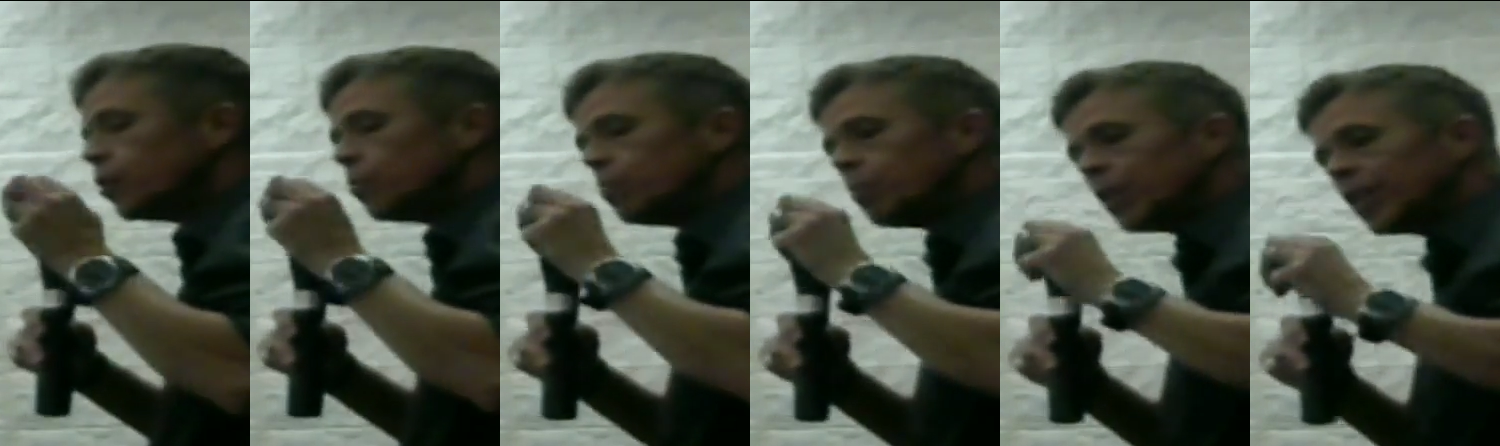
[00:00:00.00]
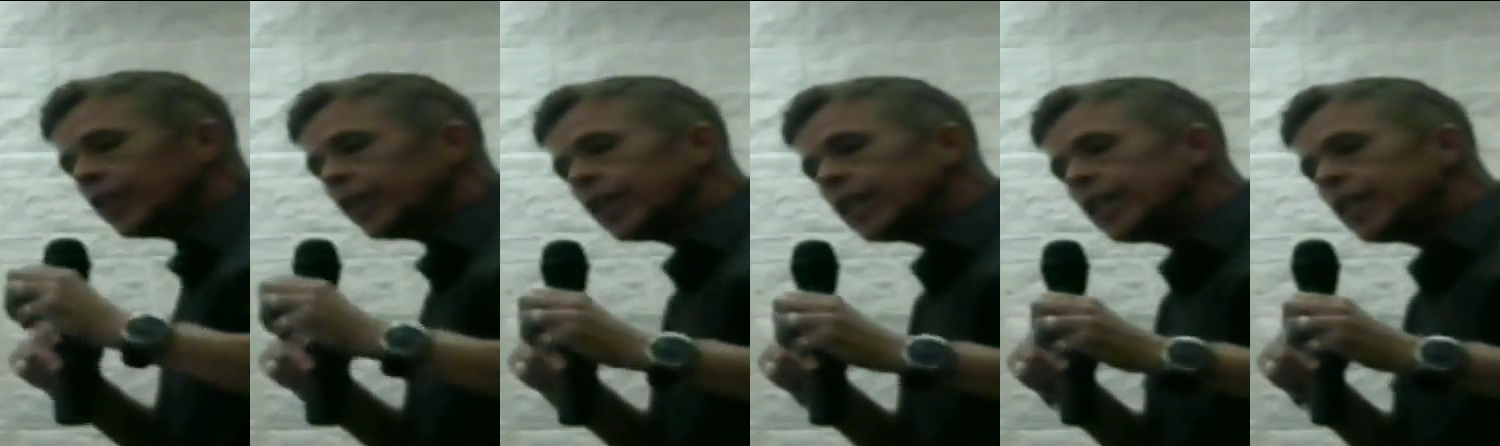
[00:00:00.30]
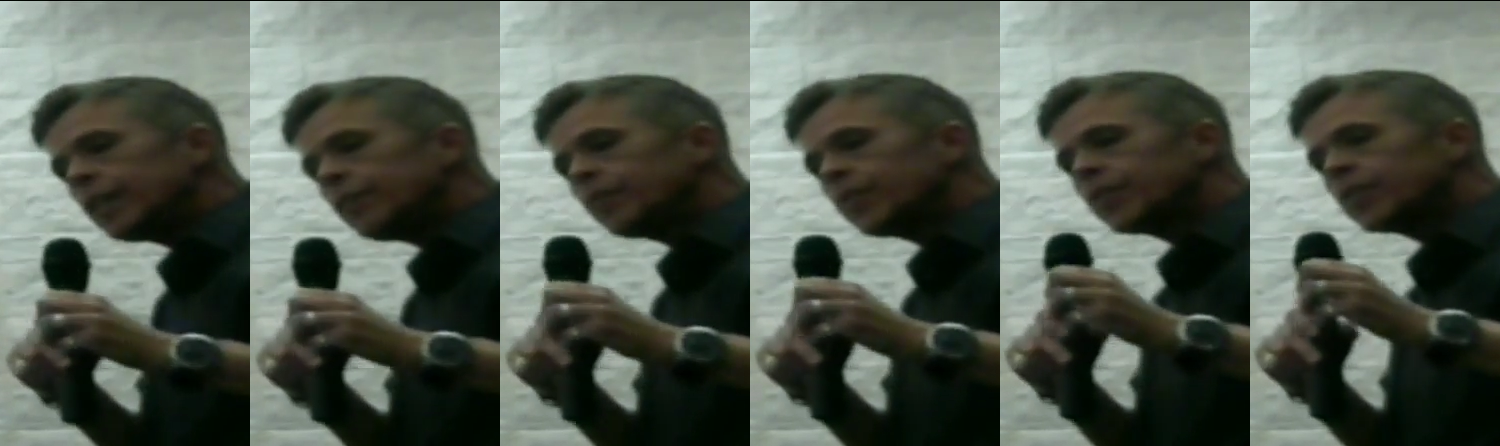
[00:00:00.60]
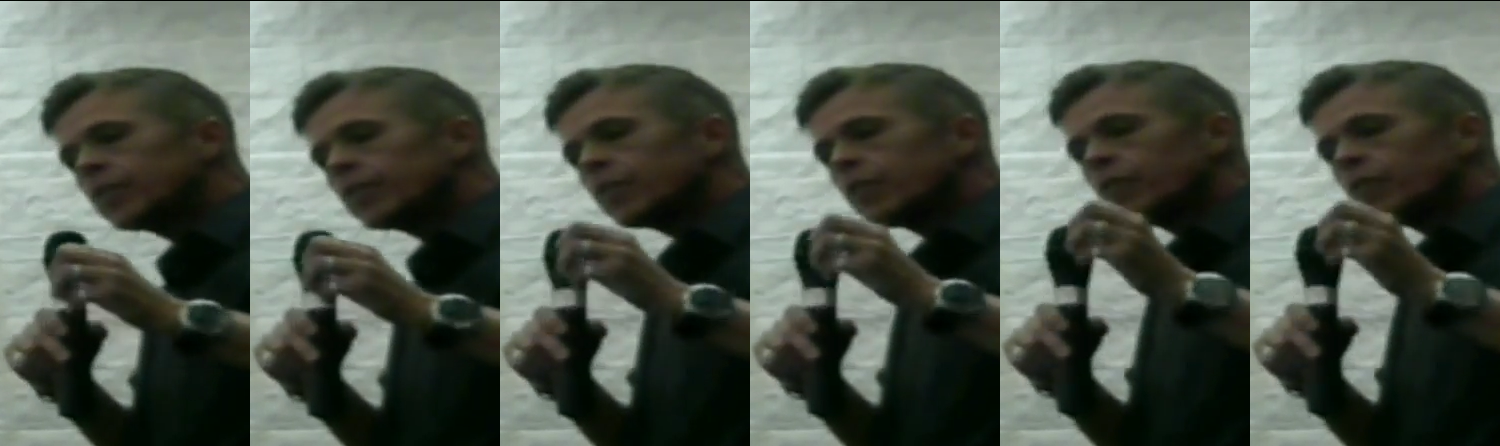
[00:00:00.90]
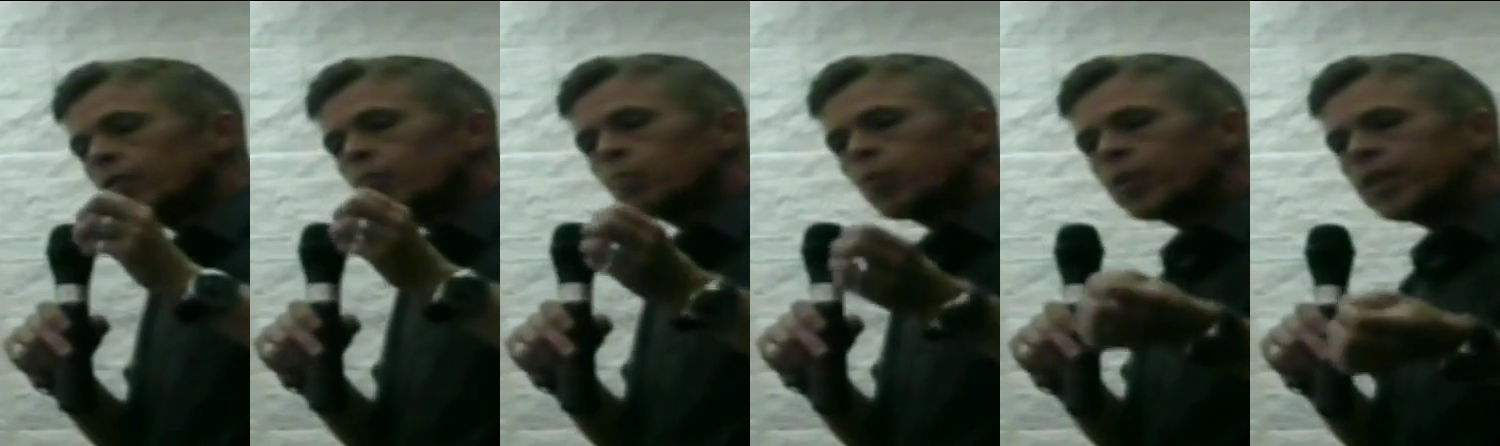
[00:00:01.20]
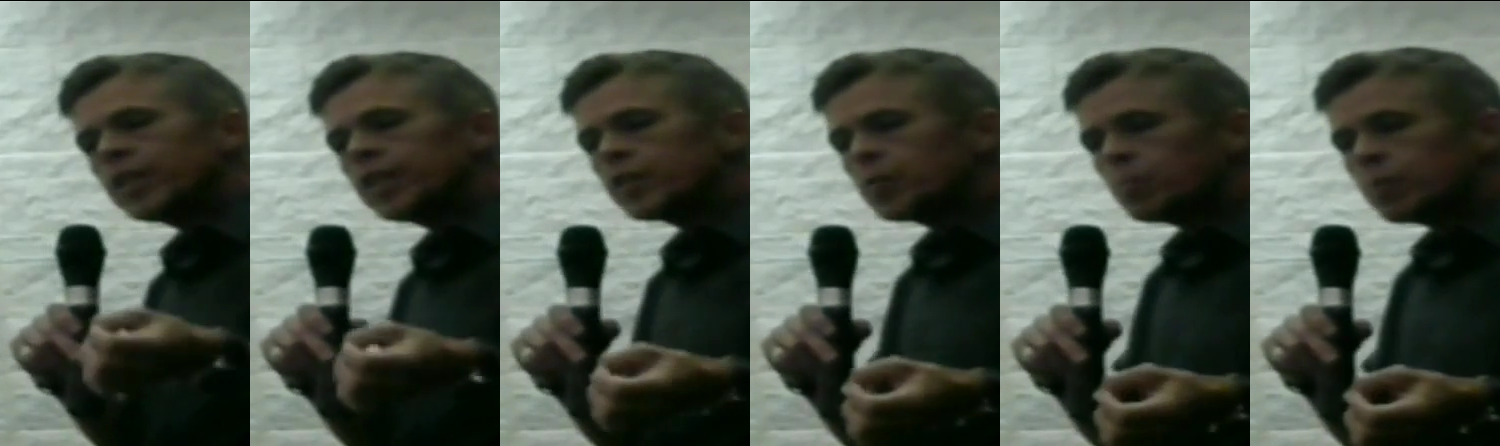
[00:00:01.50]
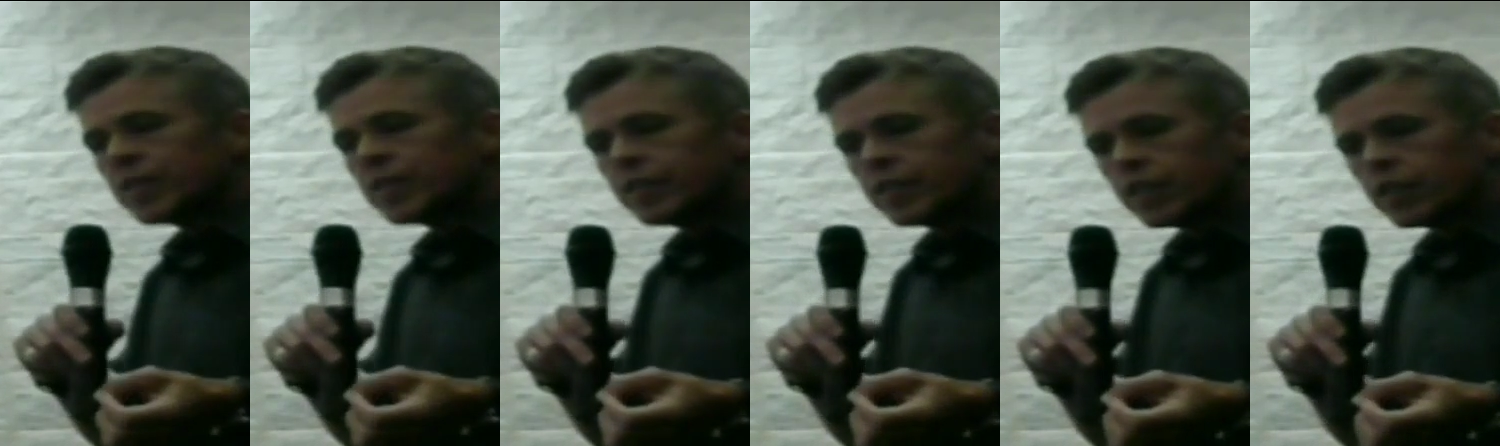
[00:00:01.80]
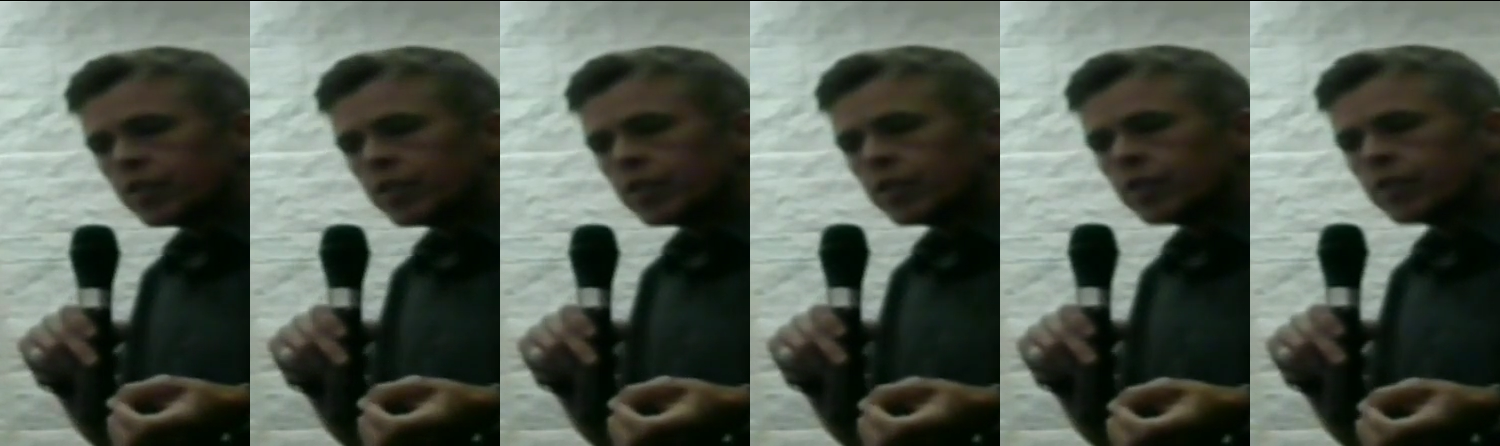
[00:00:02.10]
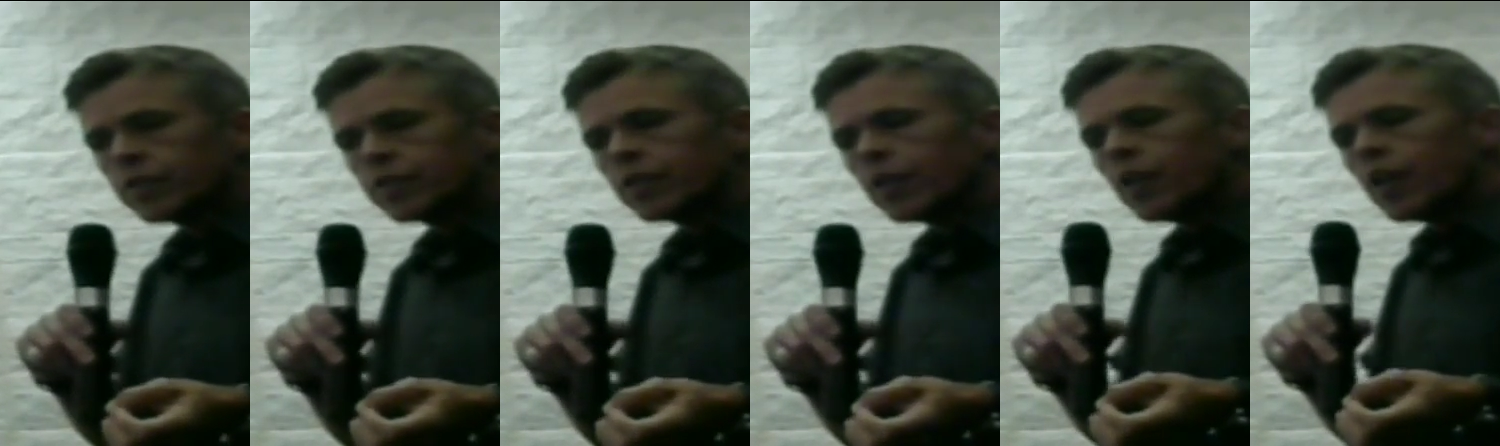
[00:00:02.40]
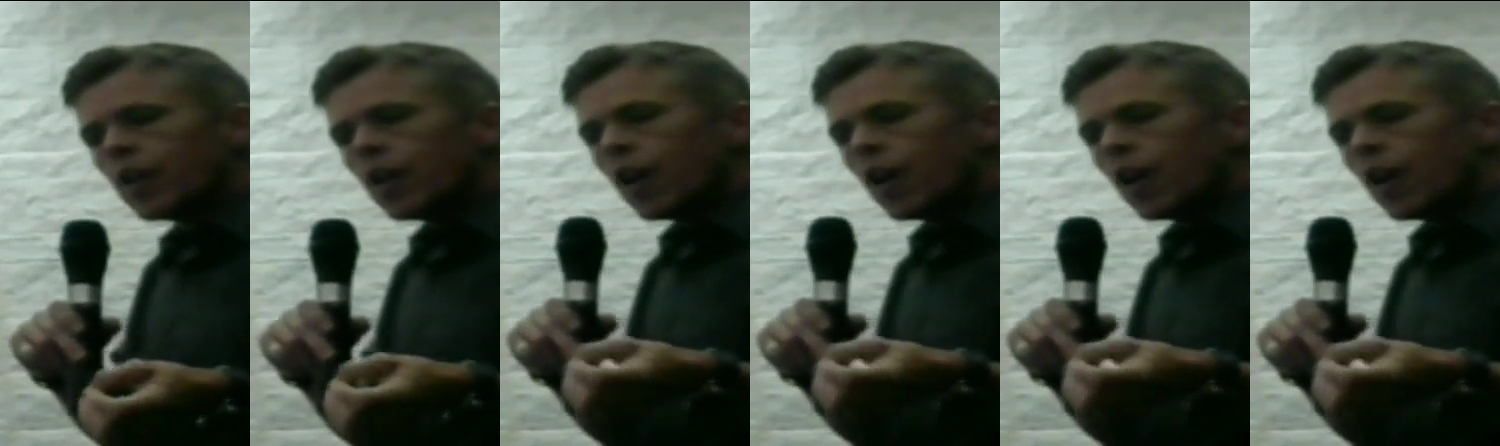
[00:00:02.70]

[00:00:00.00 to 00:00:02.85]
beliefs, predispositions,